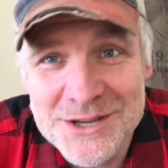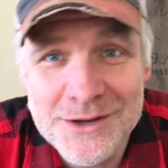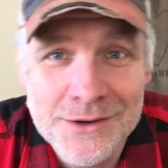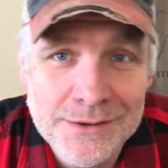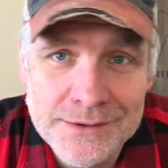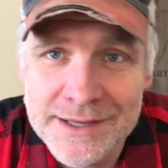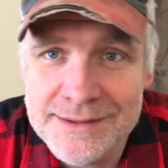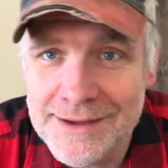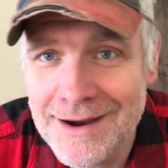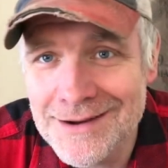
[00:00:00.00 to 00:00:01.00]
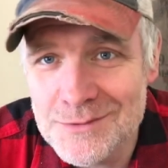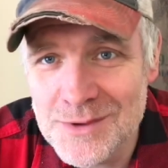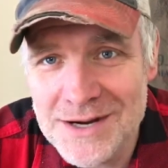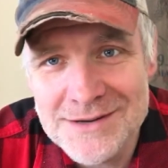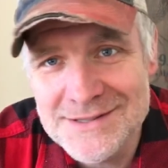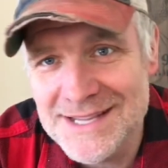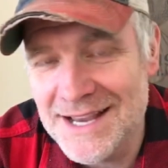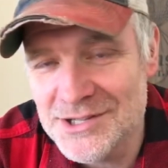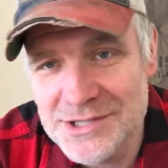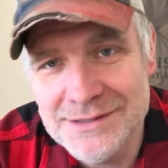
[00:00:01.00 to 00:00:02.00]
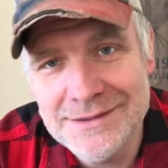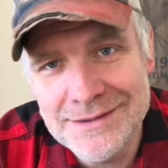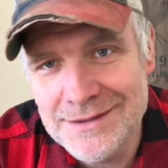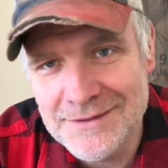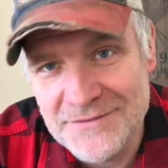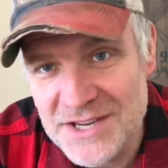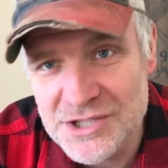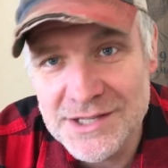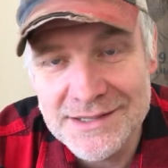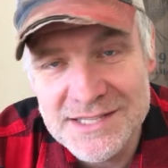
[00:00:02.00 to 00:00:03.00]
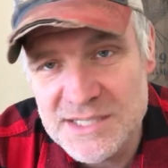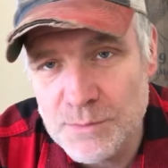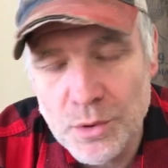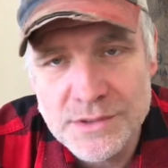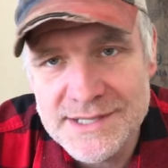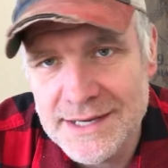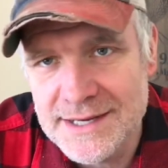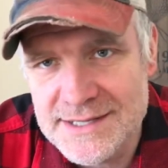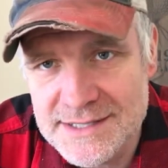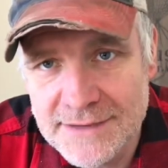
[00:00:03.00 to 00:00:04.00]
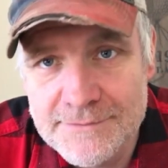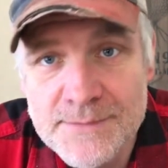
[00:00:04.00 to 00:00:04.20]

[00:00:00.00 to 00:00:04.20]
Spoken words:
you know, like the hardware section, the fishing, the sports, that kind of stuff.